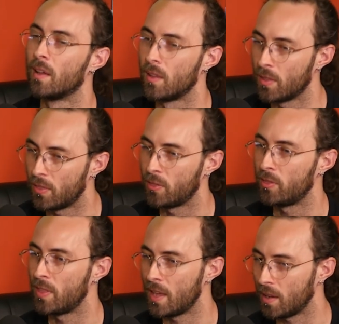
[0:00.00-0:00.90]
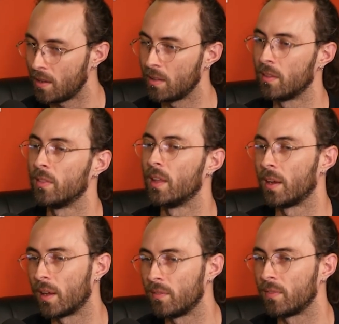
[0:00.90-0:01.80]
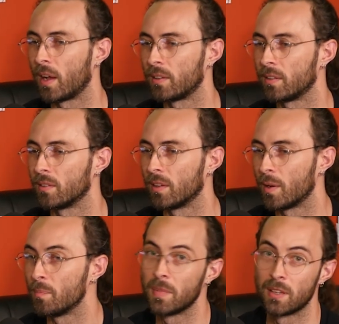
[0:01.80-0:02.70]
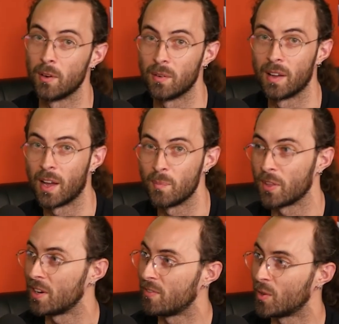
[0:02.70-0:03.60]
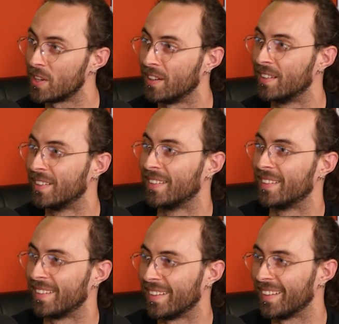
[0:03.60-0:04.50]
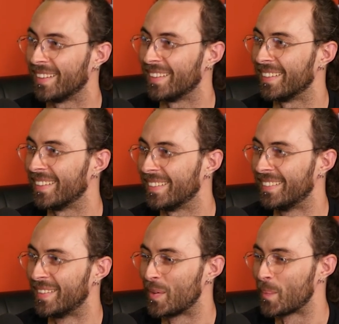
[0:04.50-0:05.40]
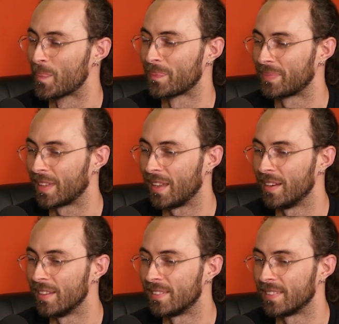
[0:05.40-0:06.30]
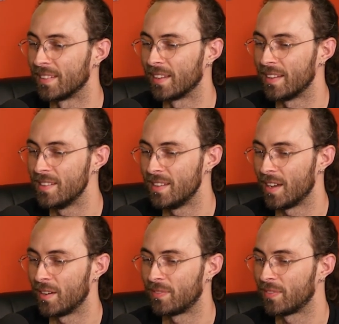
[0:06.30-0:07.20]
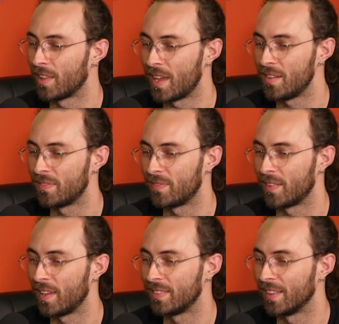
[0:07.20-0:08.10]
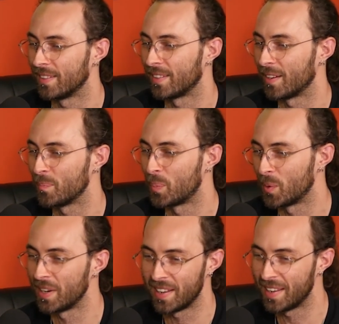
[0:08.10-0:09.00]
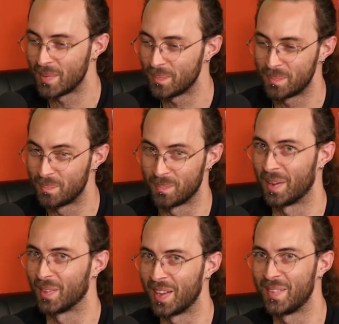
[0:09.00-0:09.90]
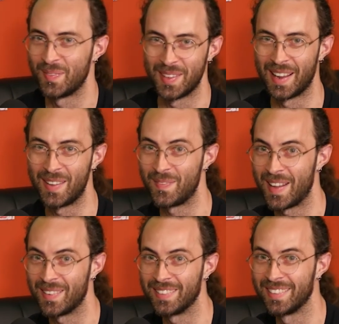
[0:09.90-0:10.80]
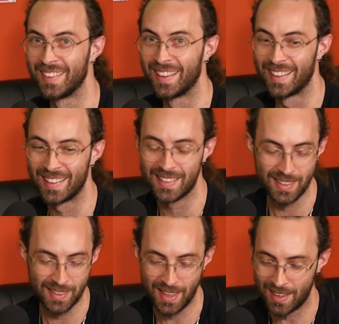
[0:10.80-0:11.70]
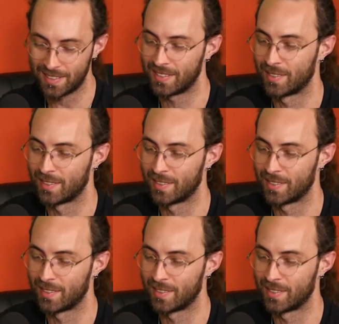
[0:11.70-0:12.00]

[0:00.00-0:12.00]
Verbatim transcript: thing that I've got to I'm so I'm 34. Uh and it's enough life at this point in my life that I found that